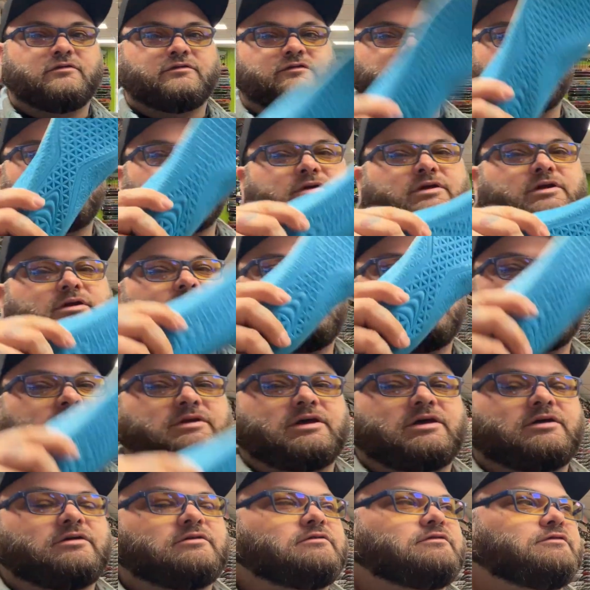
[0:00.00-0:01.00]
have been up and
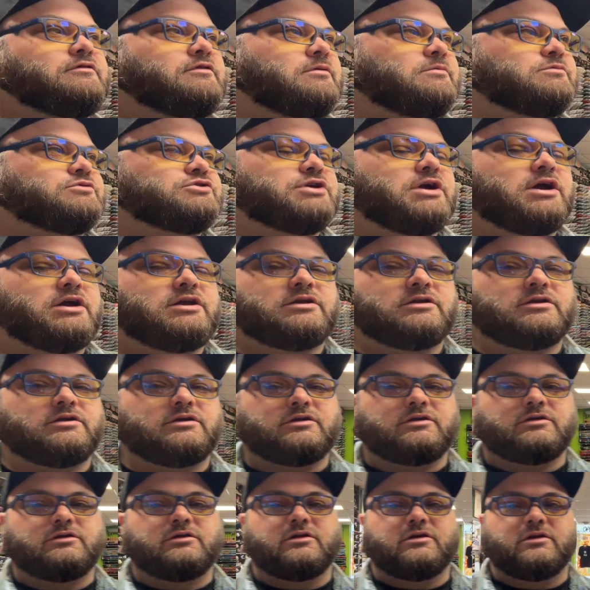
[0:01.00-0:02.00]
down, so I'm trying
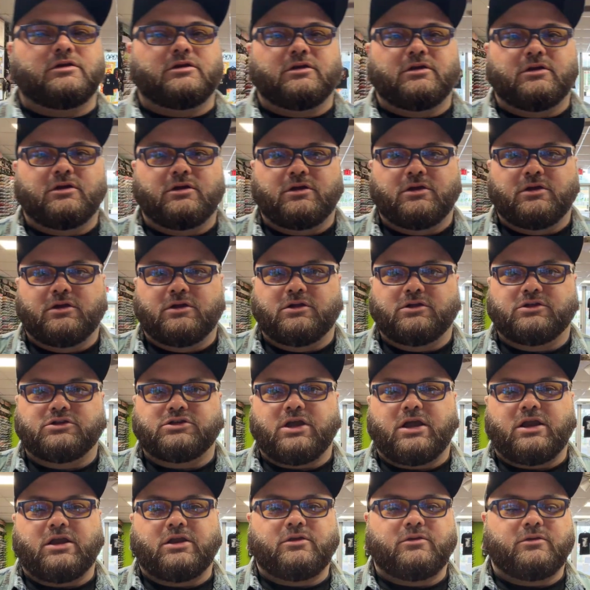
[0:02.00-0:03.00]

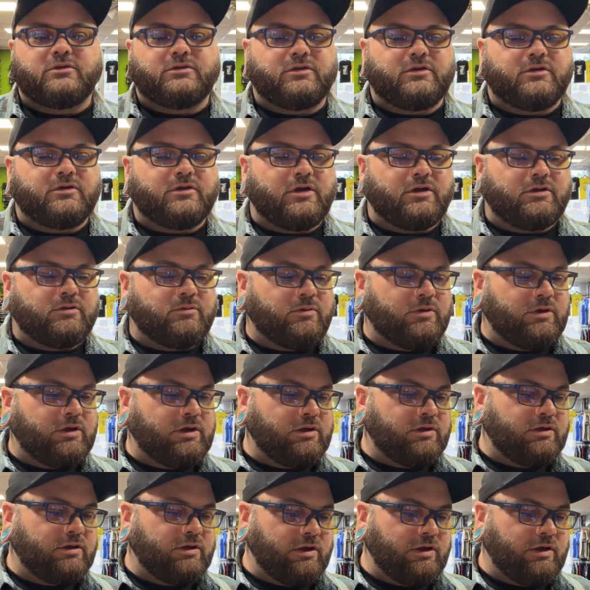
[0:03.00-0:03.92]
to do it the correct way.